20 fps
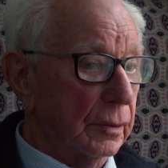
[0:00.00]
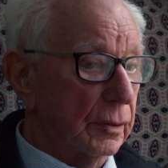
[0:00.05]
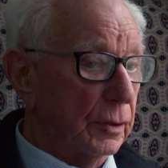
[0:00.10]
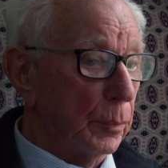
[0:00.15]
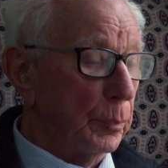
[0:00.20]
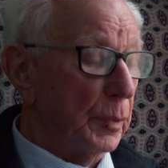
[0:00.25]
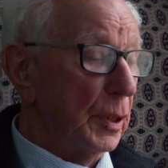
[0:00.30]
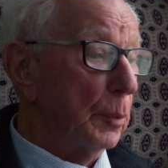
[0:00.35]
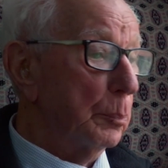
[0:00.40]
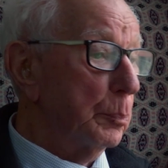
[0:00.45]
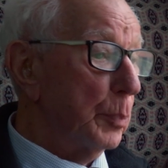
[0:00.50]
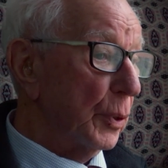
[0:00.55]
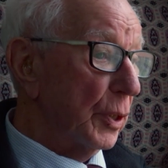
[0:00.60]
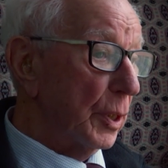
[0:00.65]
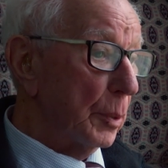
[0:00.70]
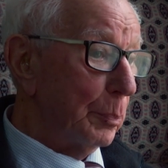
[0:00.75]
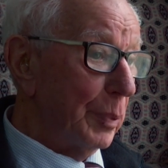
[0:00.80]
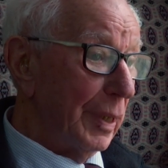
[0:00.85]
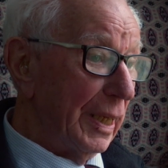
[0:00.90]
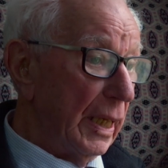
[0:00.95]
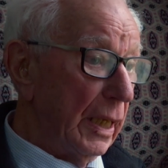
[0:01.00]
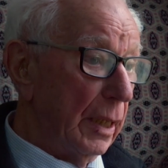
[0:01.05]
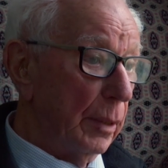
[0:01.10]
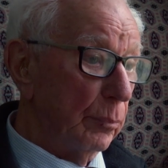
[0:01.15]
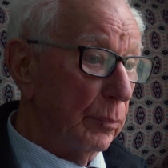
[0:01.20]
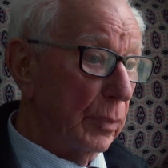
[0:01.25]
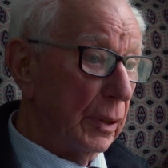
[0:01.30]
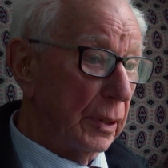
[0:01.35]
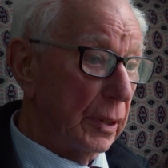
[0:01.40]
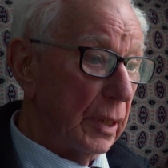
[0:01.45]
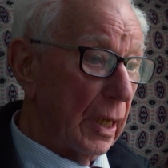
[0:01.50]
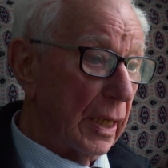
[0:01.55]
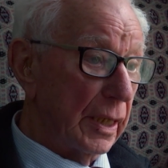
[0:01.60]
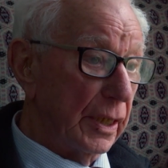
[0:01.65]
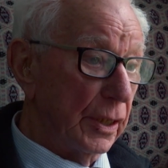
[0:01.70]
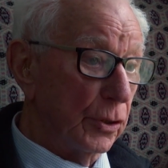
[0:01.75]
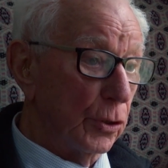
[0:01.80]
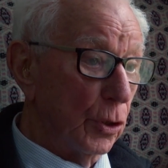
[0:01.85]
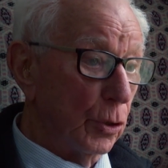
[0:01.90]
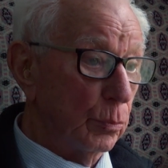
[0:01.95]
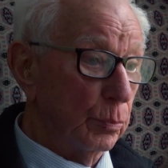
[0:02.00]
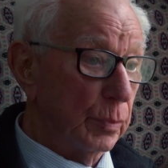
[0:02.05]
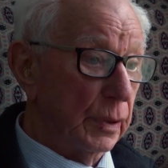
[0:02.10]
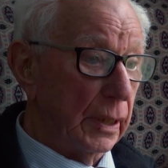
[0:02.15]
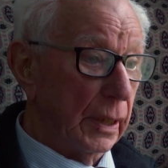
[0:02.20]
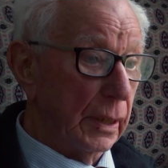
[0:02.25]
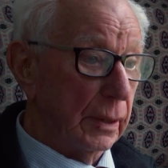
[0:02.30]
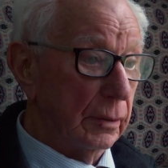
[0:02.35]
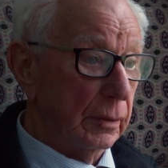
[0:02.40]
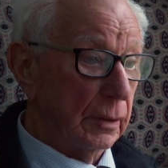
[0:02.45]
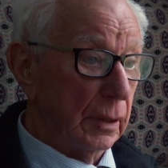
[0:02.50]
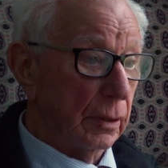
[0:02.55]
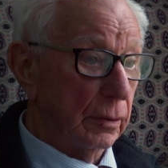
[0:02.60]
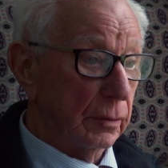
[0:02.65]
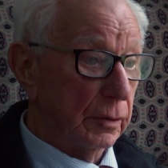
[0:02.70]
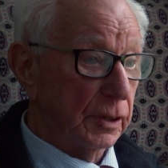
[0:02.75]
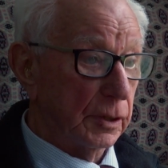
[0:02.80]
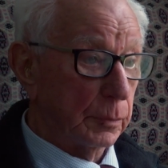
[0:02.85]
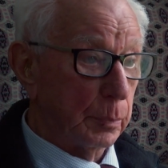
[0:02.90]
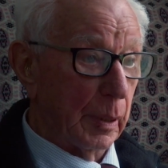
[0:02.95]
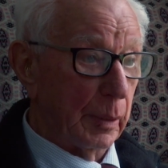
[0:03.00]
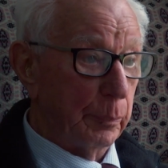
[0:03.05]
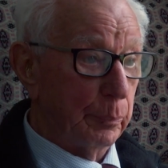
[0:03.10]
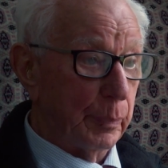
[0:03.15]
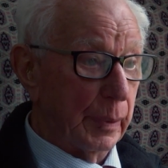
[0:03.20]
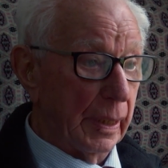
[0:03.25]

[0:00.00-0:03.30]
somebody put the pin in but hadn't opened it, split